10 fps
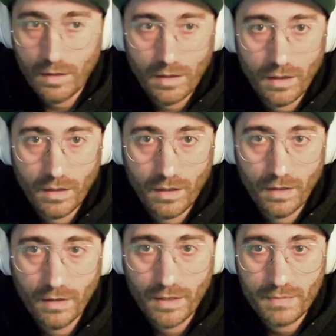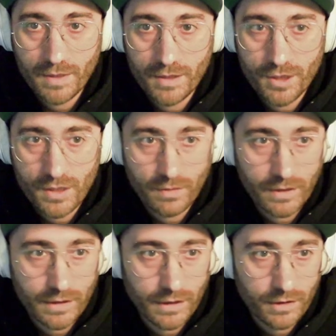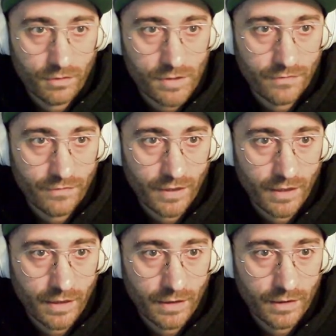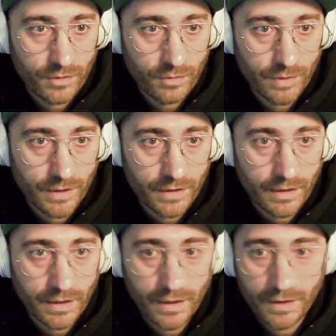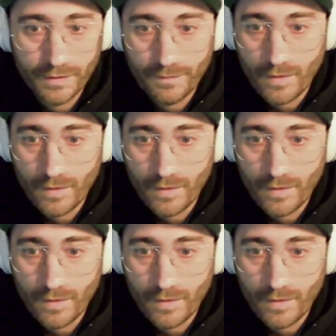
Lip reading: Let me just quickly close the file and open it again.